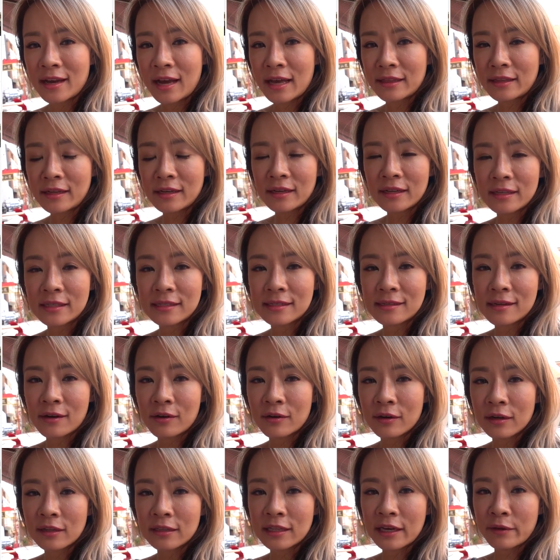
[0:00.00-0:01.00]
I think they
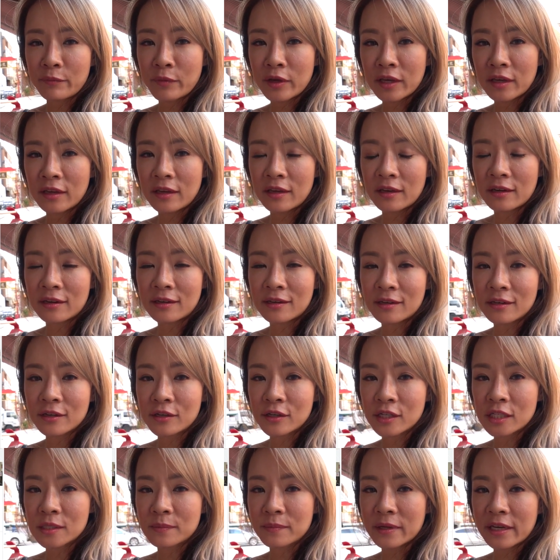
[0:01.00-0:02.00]
sell climbing gear
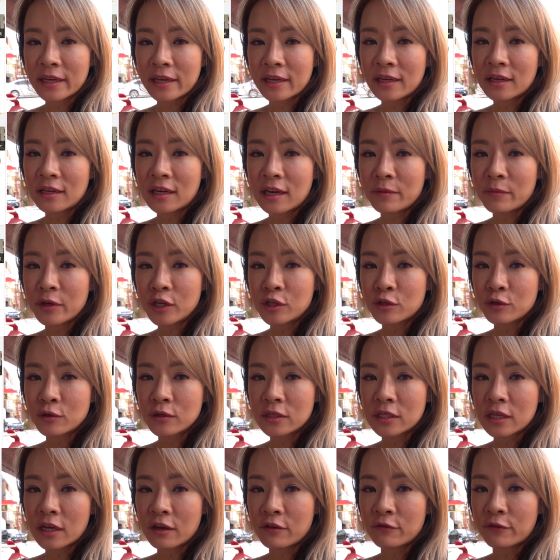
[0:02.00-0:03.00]
because my climbing
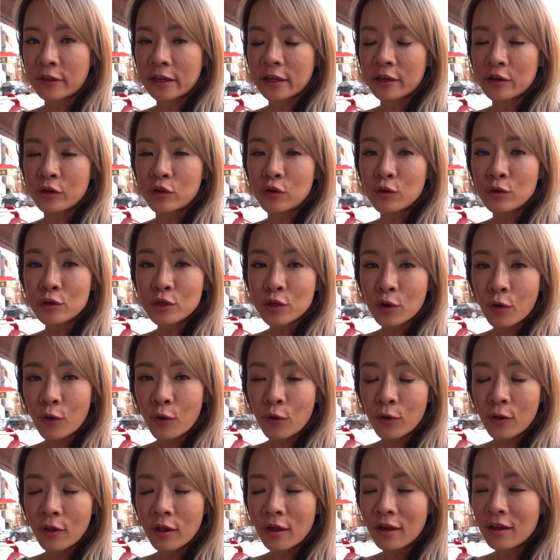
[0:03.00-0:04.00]
shoes have like a huge
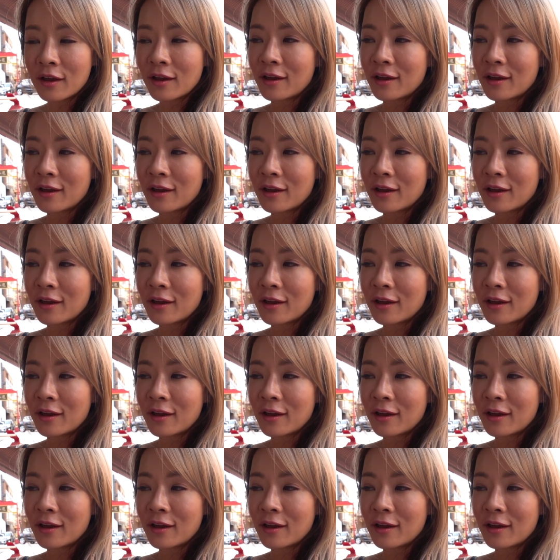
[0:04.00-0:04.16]
hole